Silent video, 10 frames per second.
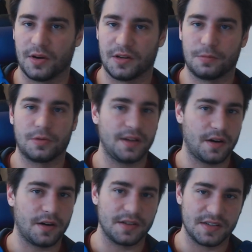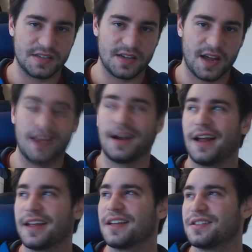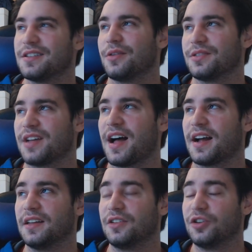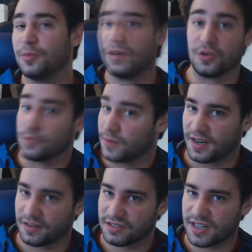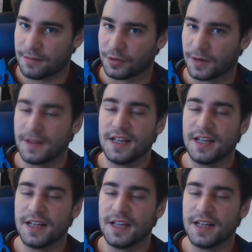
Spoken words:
It's pretty hard to say. And I guess, there's Hockey too, but those were kind of separate.